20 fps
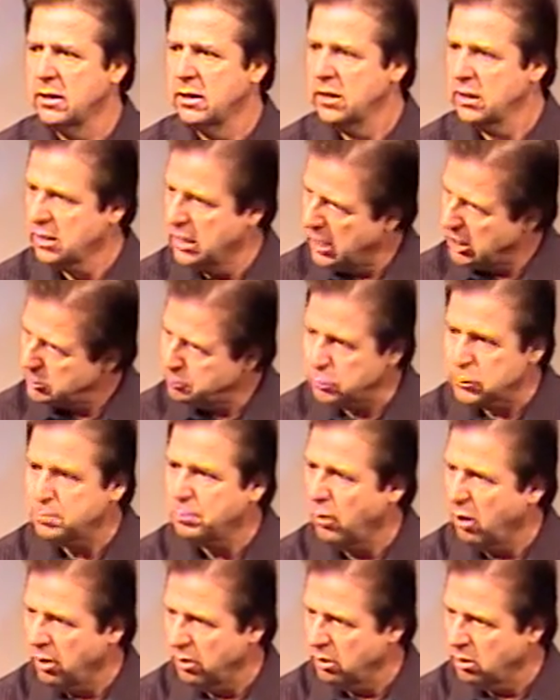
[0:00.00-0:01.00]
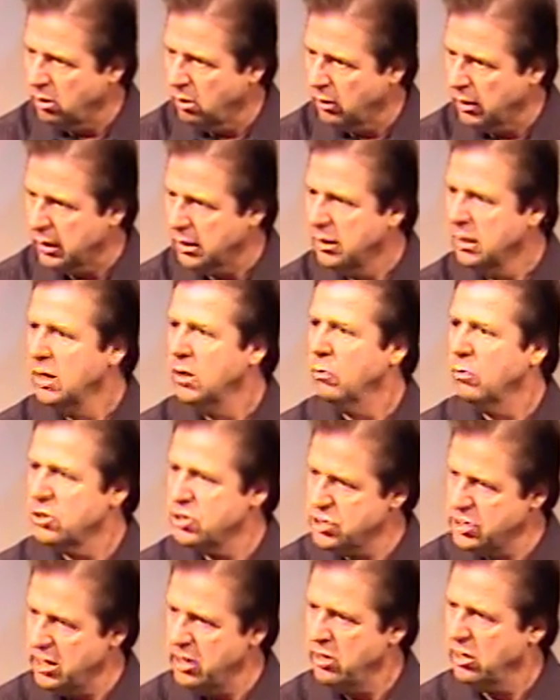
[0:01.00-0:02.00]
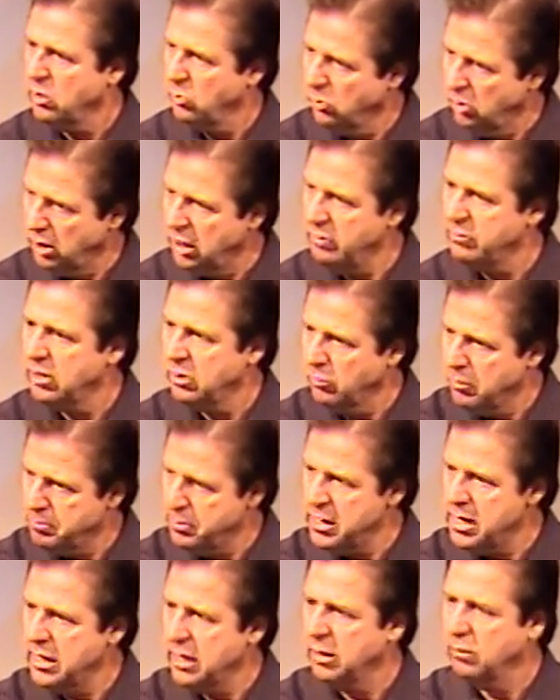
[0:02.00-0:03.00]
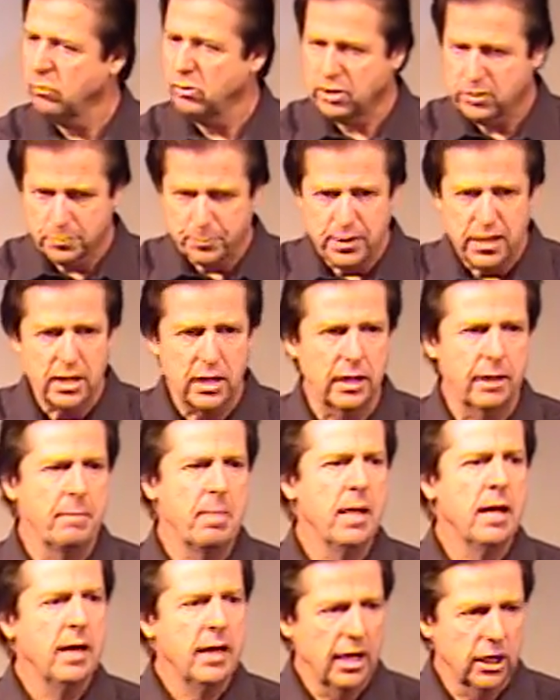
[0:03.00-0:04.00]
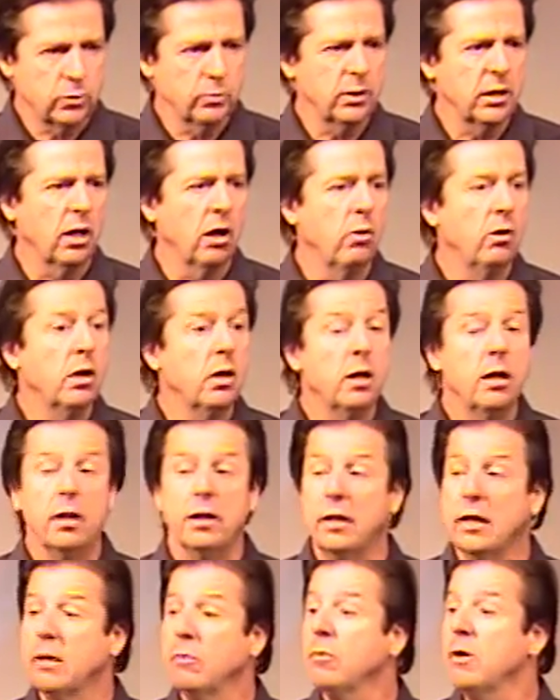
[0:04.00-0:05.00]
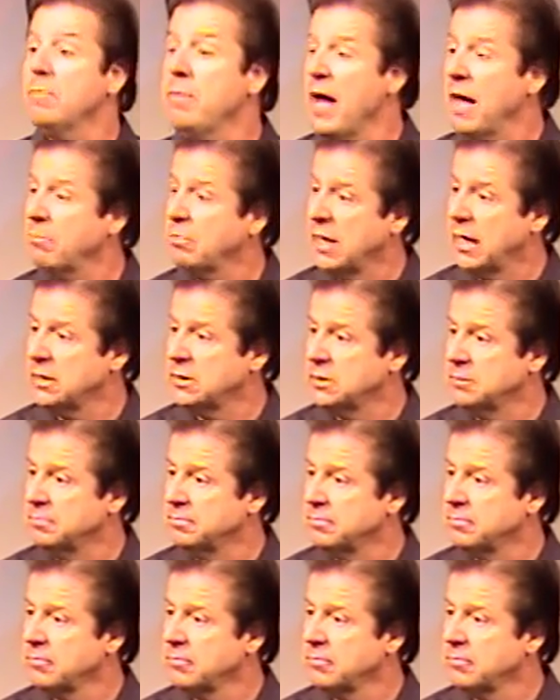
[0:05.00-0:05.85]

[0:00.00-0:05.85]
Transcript: the gospel is part of the going. We're sharing it, we're living it, we're being it, we're speaking it. As we go, then we baptize them.